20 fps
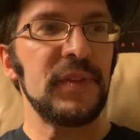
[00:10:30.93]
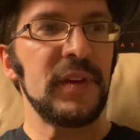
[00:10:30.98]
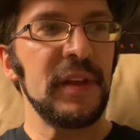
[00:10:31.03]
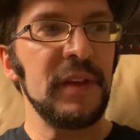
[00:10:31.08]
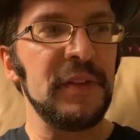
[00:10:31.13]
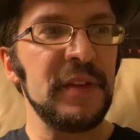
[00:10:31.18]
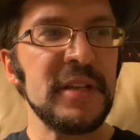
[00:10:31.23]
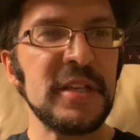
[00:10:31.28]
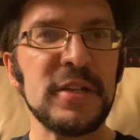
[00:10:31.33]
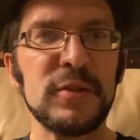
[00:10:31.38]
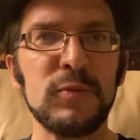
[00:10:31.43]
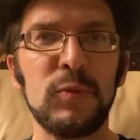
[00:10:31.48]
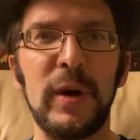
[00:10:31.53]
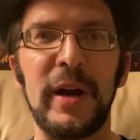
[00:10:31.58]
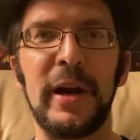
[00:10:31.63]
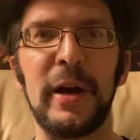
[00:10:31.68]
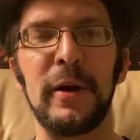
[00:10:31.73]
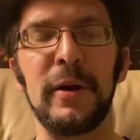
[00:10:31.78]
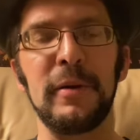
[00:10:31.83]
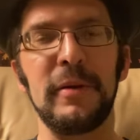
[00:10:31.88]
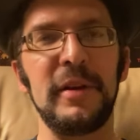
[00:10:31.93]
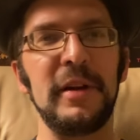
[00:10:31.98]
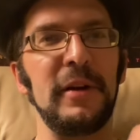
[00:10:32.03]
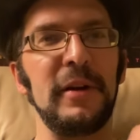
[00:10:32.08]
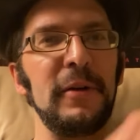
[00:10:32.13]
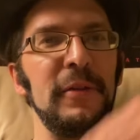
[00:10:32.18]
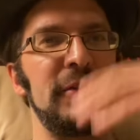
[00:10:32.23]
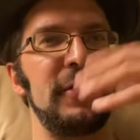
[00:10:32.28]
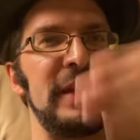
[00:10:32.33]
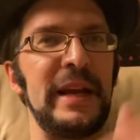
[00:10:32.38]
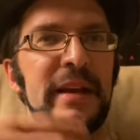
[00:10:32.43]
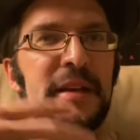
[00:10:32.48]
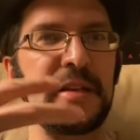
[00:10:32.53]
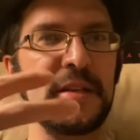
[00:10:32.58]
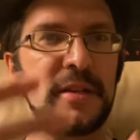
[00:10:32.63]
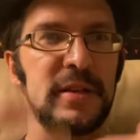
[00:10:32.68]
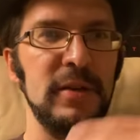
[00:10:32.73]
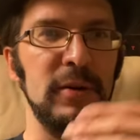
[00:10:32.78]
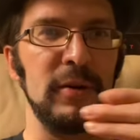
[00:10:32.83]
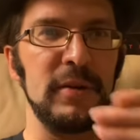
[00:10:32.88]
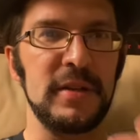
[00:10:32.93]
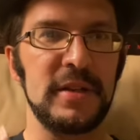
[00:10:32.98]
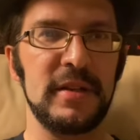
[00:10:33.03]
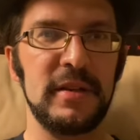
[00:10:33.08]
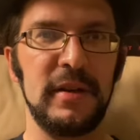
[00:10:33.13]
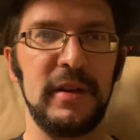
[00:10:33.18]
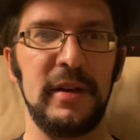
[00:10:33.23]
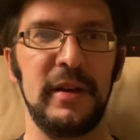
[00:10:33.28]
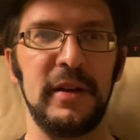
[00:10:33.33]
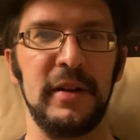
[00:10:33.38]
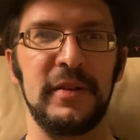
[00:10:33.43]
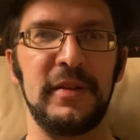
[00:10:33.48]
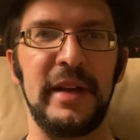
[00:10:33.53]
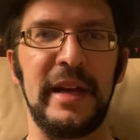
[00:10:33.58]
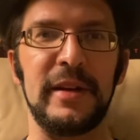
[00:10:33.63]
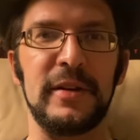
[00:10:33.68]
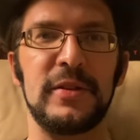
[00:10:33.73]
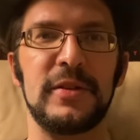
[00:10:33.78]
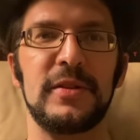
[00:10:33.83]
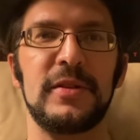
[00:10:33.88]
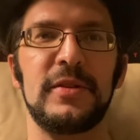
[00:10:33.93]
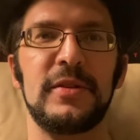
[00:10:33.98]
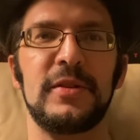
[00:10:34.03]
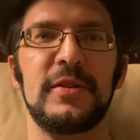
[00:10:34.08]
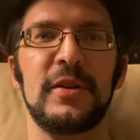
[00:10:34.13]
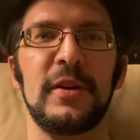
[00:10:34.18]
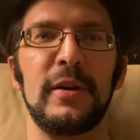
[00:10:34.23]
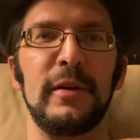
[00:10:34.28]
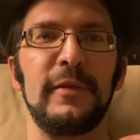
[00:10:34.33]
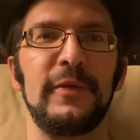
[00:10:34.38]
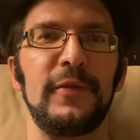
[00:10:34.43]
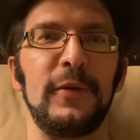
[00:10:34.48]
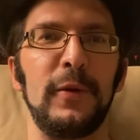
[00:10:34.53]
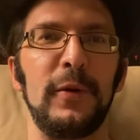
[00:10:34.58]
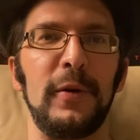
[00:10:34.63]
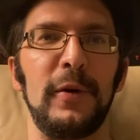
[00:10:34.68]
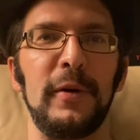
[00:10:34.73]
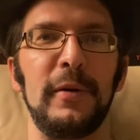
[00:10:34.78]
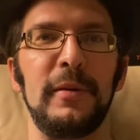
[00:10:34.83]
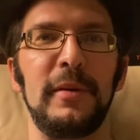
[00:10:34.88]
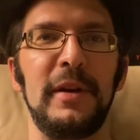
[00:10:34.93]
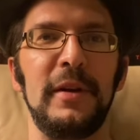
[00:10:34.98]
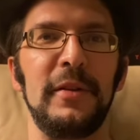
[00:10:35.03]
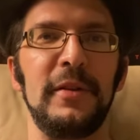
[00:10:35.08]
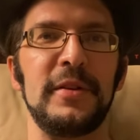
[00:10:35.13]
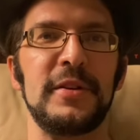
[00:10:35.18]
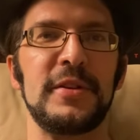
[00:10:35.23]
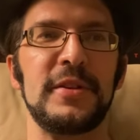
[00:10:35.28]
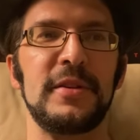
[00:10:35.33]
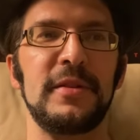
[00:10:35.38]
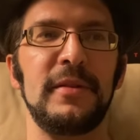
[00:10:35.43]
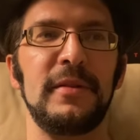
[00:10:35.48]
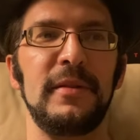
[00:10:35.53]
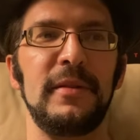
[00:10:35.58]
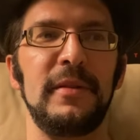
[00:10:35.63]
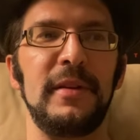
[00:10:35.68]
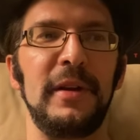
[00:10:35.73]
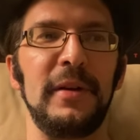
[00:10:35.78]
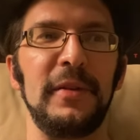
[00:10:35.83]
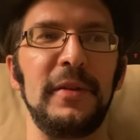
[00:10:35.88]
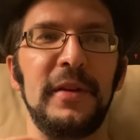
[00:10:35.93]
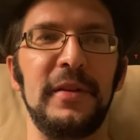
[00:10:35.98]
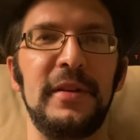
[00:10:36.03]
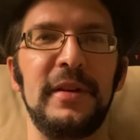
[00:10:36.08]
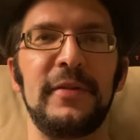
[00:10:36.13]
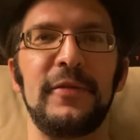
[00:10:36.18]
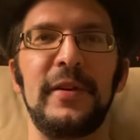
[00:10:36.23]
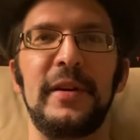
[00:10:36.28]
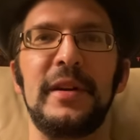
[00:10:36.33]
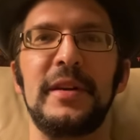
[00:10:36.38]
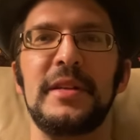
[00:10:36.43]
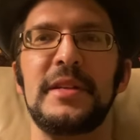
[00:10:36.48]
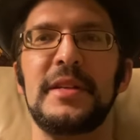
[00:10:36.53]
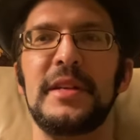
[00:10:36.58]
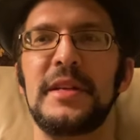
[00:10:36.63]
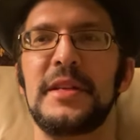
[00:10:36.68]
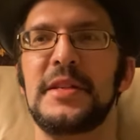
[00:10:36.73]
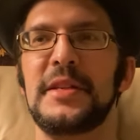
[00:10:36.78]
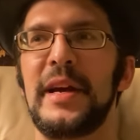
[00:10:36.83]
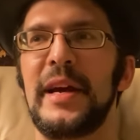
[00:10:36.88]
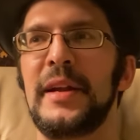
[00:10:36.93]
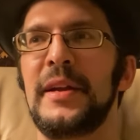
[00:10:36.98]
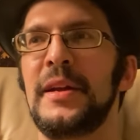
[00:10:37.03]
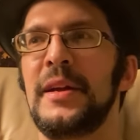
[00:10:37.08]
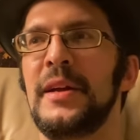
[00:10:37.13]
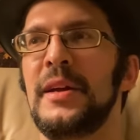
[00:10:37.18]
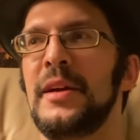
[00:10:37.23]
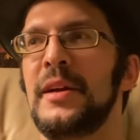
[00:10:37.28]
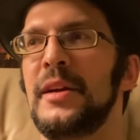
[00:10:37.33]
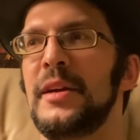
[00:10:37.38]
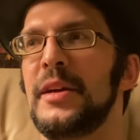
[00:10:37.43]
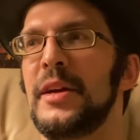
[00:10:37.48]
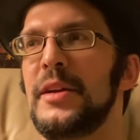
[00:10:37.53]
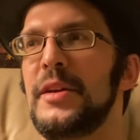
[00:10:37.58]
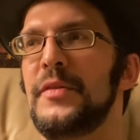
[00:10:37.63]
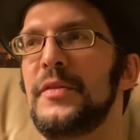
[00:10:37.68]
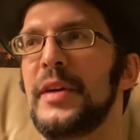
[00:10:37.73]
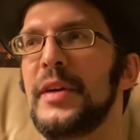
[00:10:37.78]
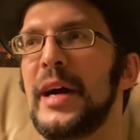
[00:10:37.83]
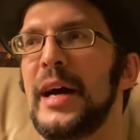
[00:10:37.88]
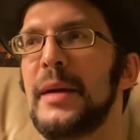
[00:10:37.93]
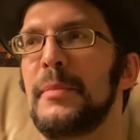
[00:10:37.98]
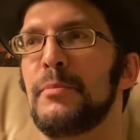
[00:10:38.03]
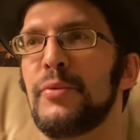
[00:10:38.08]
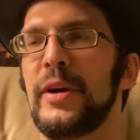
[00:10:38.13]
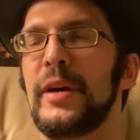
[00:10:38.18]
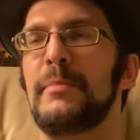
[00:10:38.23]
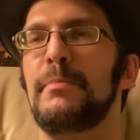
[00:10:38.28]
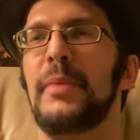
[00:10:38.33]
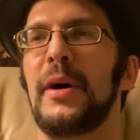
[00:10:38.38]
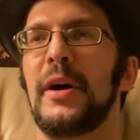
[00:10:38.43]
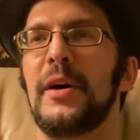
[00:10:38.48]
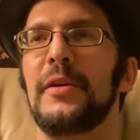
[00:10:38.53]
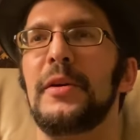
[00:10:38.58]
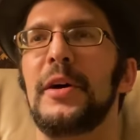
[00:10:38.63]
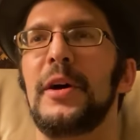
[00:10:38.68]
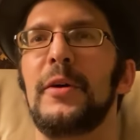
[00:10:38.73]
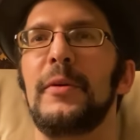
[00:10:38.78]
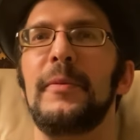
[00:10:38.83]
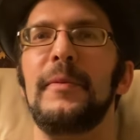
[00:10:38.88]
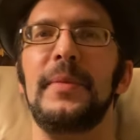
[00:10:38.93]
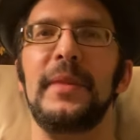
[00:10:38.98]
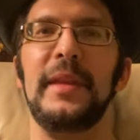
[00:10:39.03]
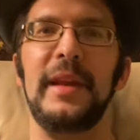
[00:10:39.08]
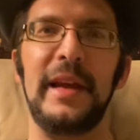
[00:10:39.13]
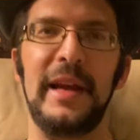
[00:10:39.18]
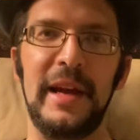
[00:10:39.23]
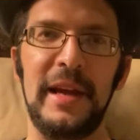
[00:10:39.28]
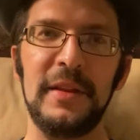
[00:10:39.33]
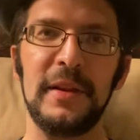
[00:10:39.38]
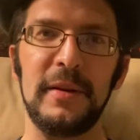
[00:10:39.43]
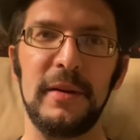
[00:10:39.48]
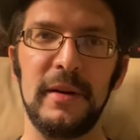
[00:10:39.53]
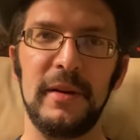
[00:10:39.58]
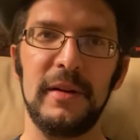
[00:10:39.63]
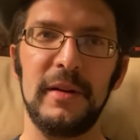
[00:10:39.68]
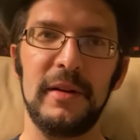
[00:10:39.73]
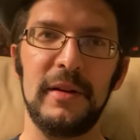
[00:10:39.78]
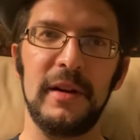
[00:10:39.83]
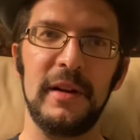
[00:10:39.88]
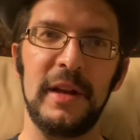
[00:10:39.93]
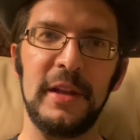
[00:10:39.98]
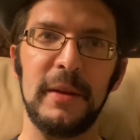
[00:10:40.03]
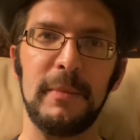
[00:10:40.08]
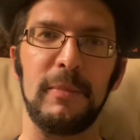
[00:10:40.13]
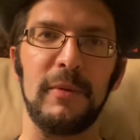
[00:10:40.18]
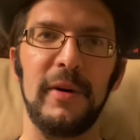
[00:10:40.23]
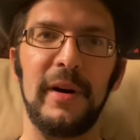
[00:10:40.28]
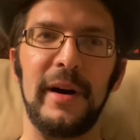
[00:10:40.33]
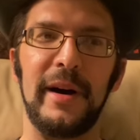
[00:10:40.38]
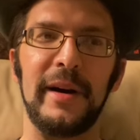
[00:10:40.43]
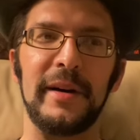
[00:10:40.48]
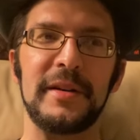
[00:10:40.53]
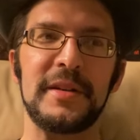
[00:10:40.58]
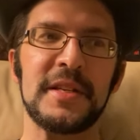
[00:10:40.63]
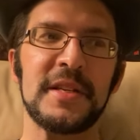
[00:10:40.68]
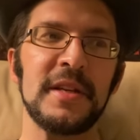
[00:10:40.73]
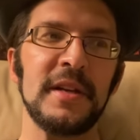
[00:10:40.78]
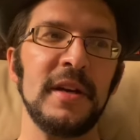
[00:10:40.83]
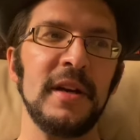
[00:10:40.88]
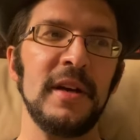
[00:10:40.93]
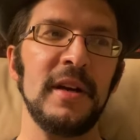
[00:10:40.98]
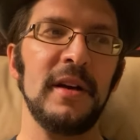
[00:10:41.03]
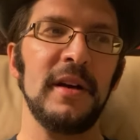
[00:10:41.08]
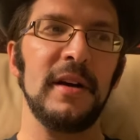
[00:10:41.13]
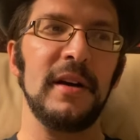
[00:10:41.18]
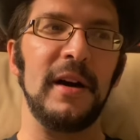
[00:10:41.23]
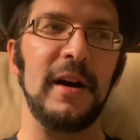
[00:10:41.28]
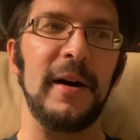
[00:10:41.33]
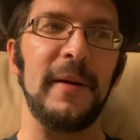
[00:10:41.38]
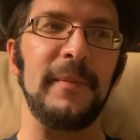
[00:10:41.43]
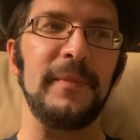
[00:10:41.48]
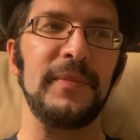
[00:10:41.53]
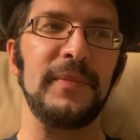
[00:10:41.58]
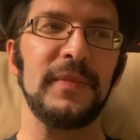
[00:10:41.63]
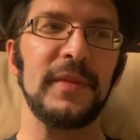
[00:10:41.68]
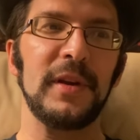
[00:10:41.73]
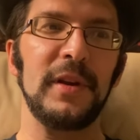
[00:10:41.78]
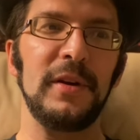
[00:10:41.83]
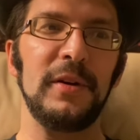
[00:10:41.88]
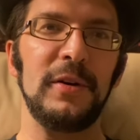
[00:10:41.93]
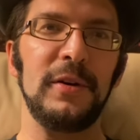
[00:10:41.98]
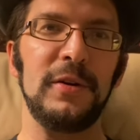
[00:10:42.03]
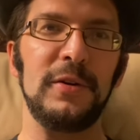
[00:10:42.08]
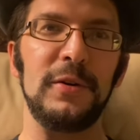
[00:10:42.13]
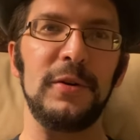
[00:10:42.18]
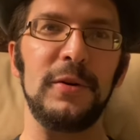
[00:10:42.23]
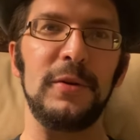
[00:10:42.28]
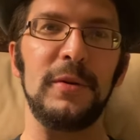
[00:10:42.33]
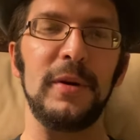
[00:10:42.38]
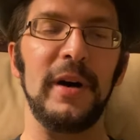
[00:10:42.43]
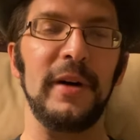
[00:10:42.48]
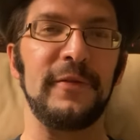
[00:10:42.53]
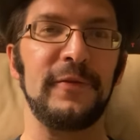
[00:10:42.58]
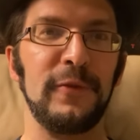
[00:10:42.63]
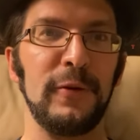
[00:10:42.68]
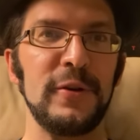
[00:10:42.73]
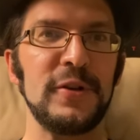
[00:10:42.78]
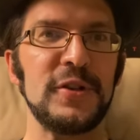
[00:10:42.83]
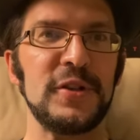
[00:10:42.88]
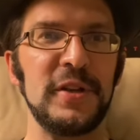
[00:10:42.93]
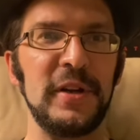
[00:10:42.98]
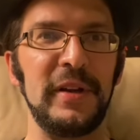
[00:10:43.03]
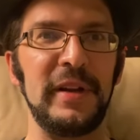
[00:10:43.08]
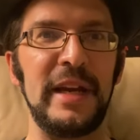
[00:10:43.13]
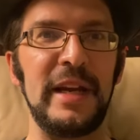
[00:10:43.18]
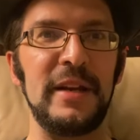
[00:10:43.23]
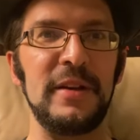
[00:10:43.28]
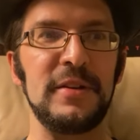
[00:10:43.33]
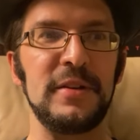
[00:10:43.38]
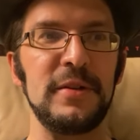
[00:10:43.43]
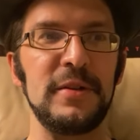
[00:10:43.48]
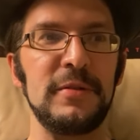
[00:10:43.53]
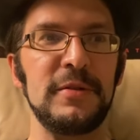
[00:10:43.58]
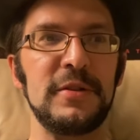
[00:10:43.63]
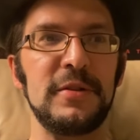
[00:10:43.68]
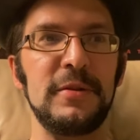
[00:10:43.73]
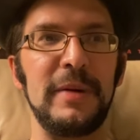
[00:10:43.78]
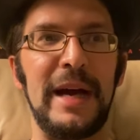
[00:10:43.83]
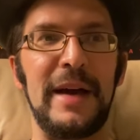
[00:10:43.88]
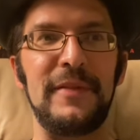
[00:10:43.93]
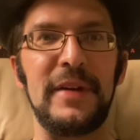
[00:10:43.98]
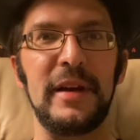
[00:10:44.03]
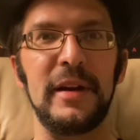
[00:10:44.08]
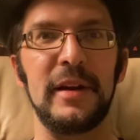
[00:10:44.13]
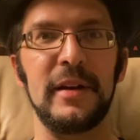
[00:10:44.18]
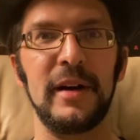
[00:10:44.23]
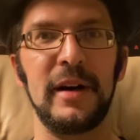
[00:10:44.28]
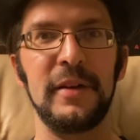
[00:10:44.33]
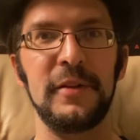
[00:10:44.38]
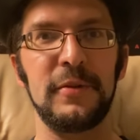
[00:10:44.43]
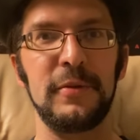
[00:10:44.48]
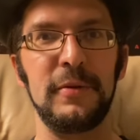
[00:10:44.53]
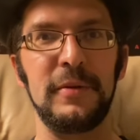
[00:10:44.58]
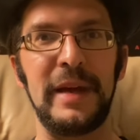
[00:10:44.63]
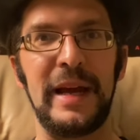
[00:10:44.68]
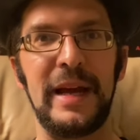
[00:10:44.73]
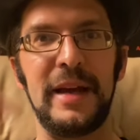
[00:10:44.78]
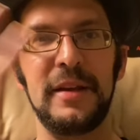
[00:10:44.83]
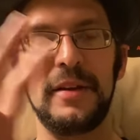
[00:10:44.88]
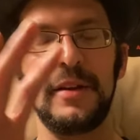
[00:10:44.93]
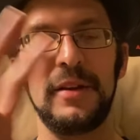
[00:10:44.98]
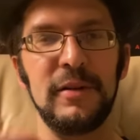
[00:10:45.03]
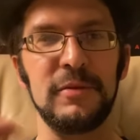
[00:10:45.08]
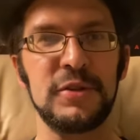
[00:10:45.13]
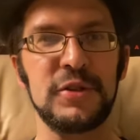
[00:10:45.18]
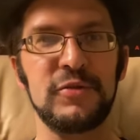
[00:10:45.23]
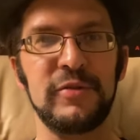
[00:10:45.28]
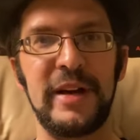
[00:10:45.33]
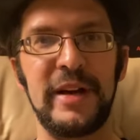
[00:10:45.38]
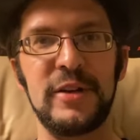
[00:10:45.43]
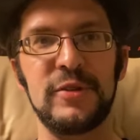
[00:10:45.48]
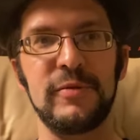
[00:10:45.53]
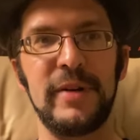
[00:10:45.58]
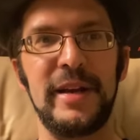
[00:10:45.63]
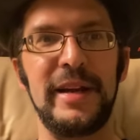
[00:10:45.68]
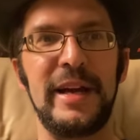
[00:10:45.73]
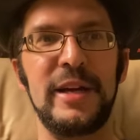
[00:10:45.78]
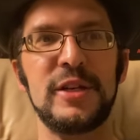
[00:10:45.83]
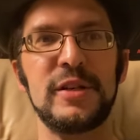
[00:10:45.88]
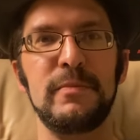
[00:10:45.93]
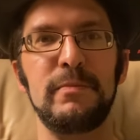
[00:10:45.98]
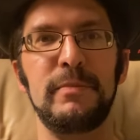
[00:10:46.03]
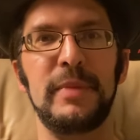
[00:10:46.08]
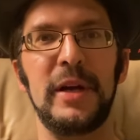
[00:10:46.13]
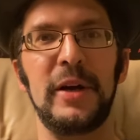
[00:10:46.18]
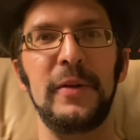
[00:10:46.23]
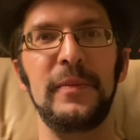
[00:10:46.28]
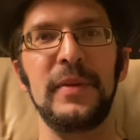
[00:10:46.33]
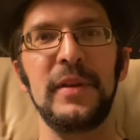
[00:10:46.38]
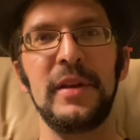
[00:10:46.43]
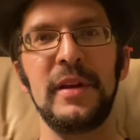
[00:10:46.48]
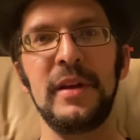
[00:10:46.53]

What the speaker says: this is where things take a turn for this the different, in the sense that you've got Brick Bardo in the Bronx, who unfortunately, due to having gone through that strange radiation belt,